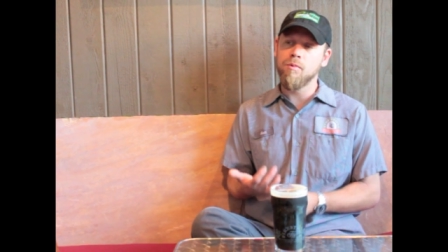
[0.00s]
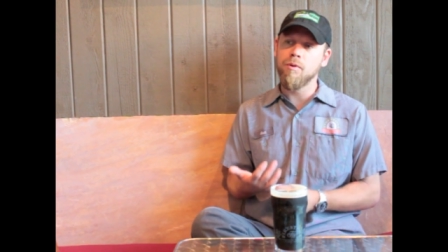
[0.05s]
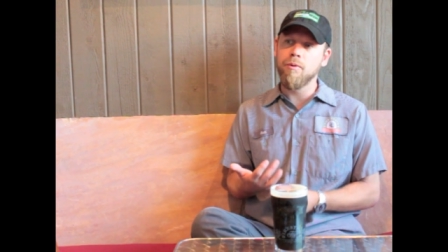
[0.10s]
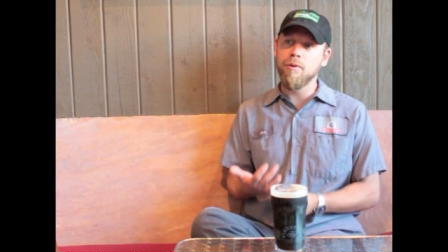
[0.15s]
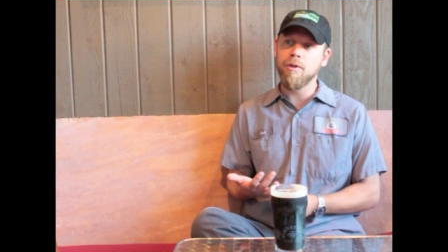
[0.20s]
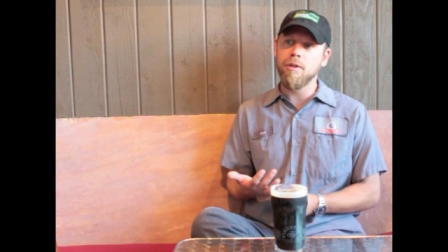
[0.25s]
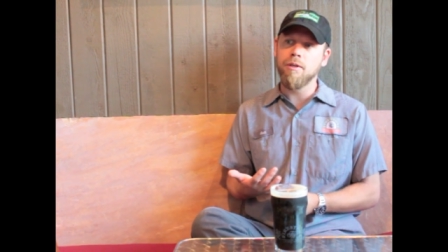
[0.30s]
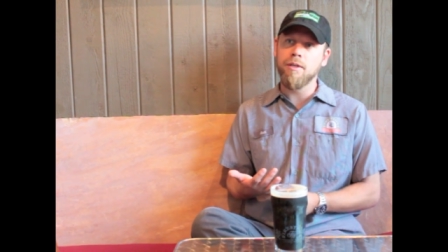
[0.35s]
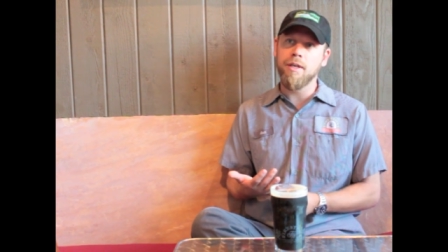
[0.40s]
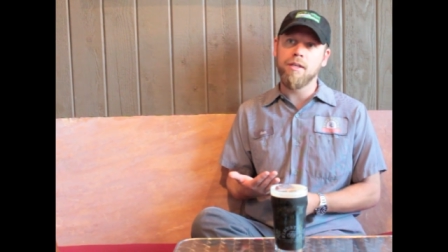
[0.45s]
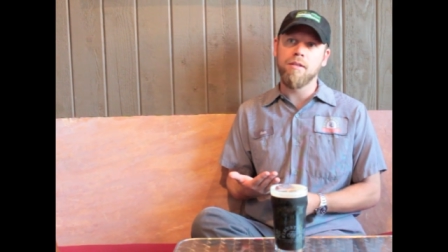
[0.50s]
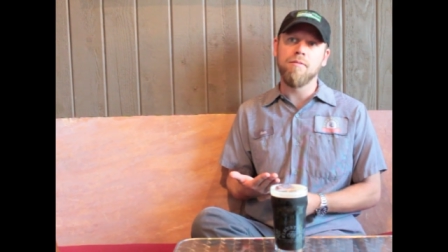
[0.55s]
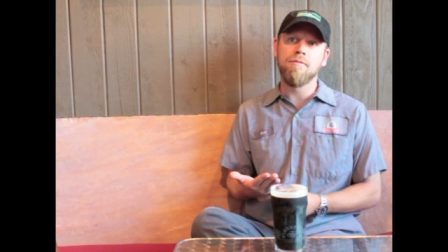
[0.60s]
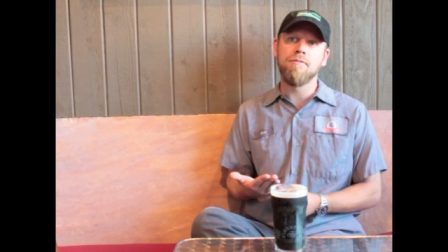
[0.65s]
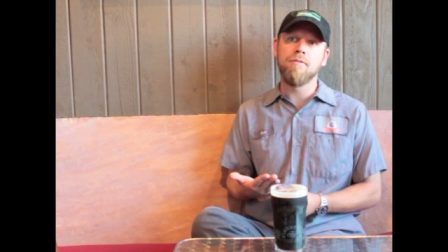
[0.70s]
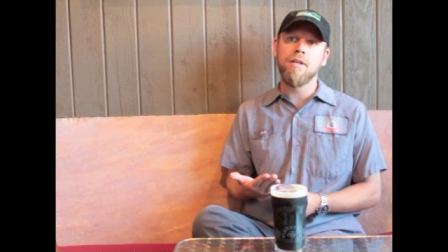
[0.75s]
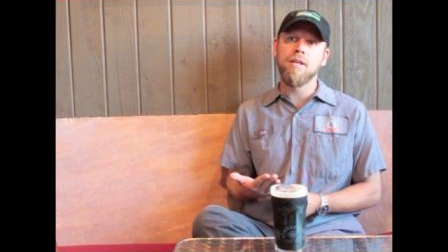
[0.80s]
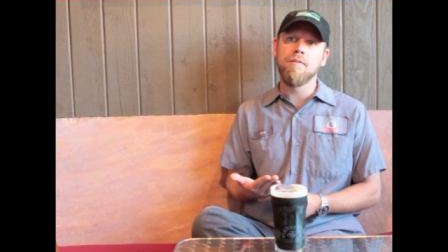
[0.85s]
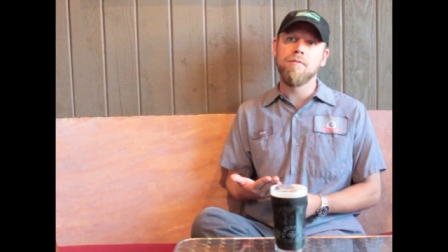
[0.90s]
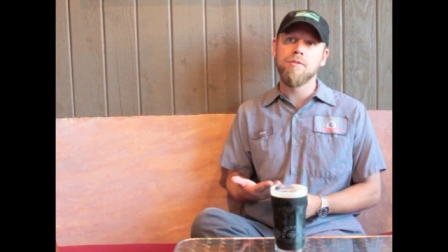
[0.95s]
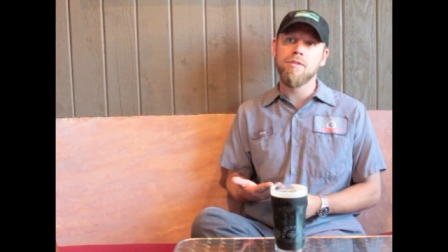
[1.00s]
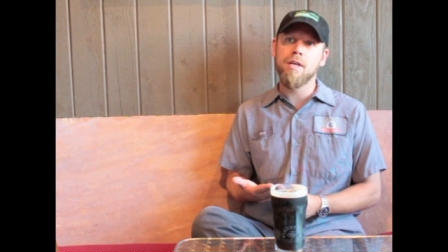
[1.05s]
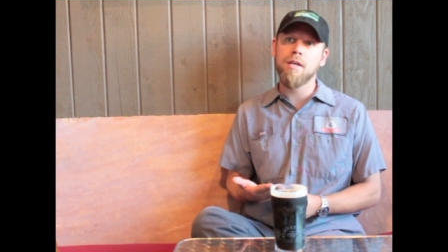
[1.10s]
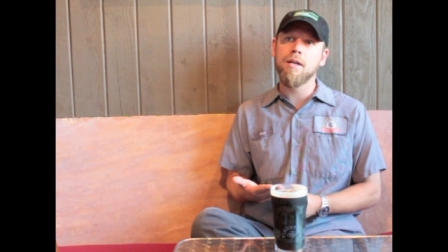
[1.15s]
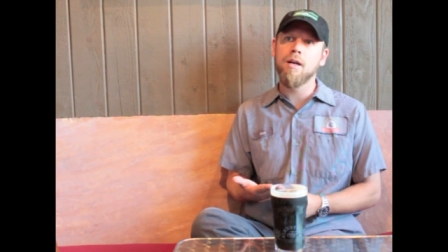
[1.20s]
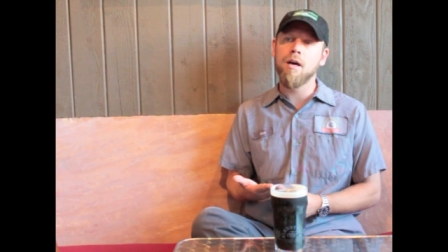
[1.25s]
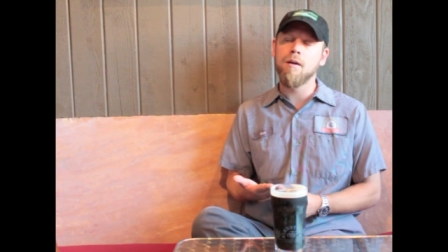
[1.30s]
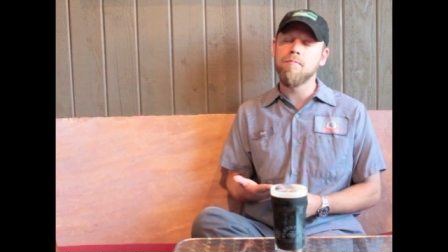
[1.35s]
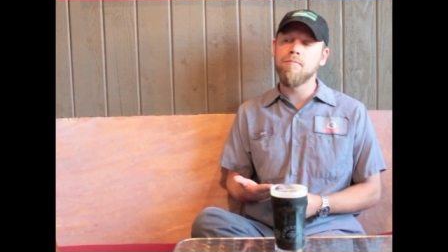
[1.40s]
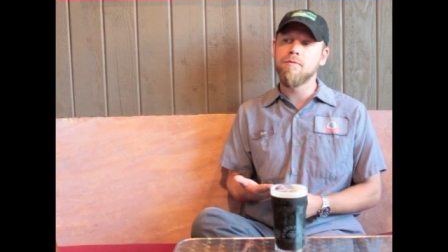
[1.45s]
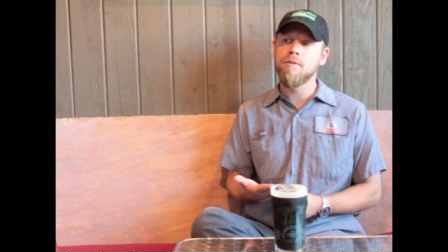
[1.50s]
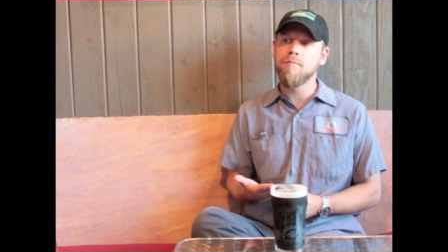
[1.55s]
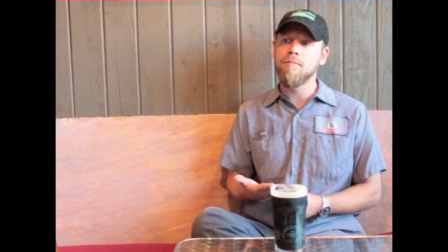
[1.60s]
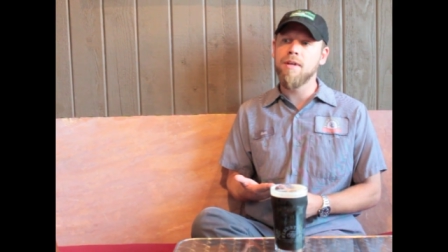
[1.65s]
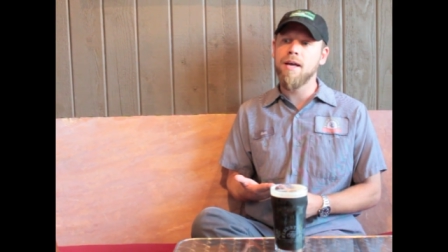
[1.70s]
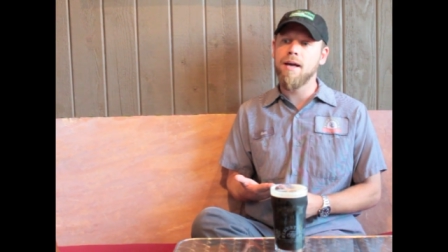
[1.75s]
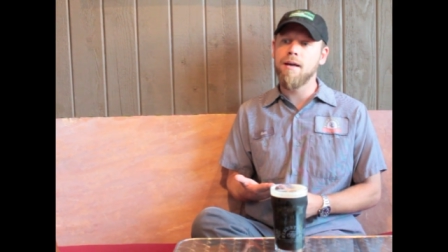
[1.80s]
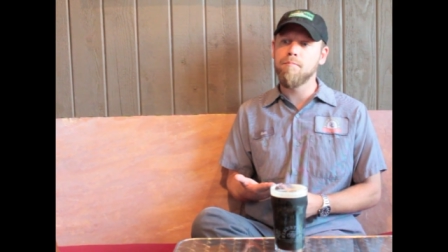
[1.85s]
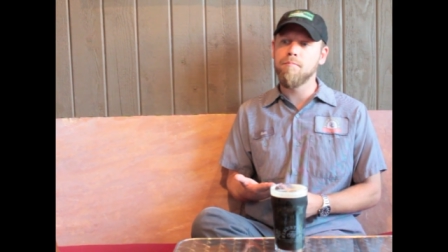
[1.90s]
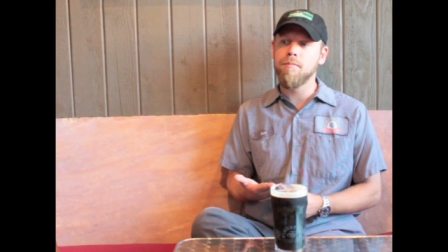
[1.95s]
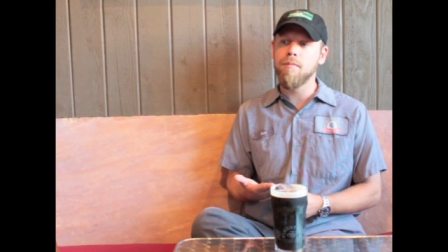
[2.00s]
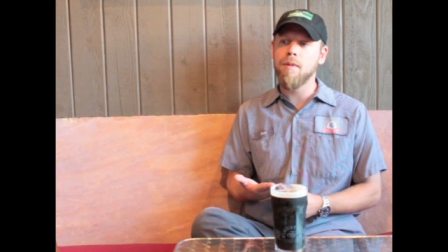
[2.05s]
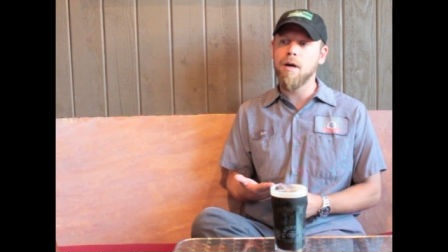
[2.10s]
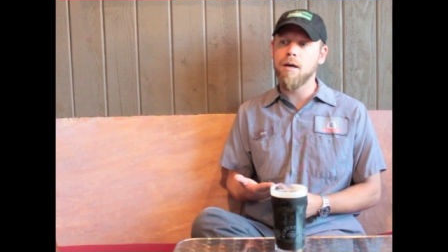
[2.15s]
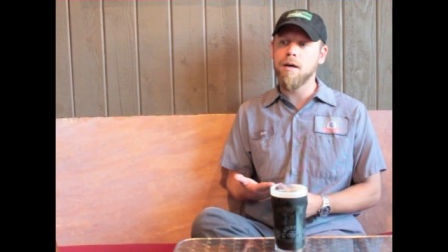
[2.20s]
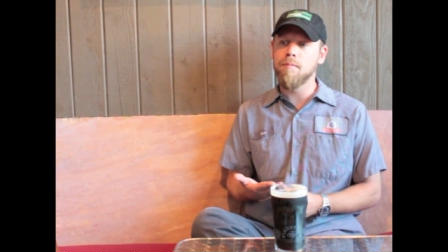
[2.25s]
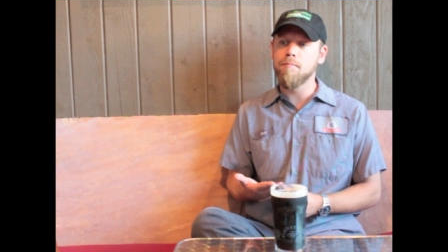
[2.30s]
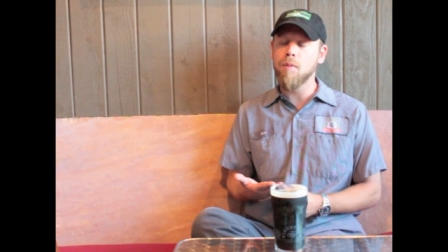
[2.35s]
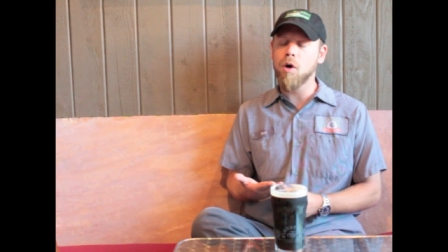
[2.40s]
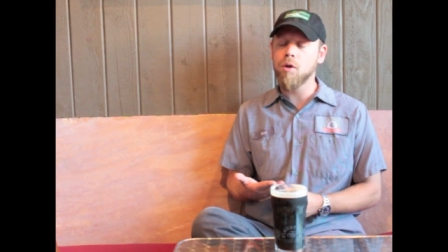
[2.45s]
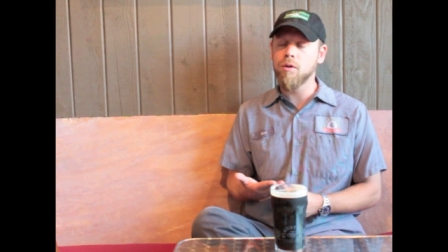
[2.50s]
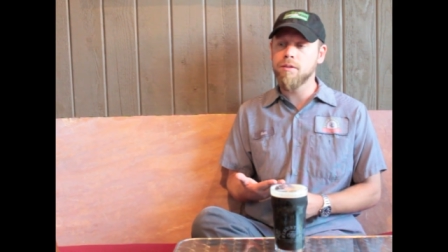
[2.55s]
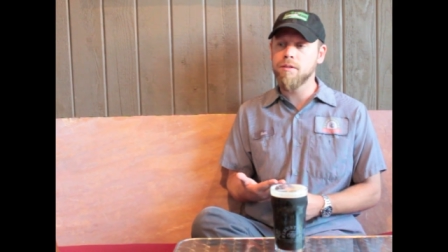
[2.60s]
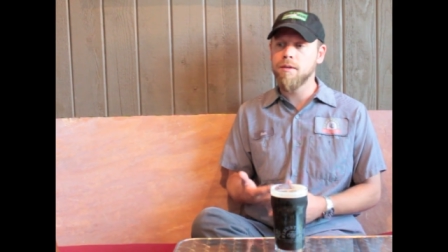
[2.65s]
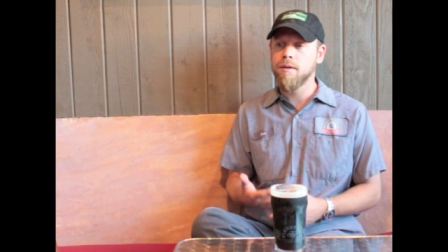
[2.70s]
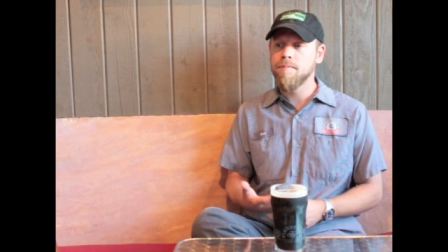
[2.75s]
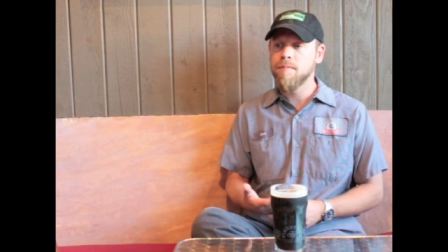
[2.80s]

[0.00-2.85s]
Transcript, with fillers: really like the flavors that come from that uh, malt.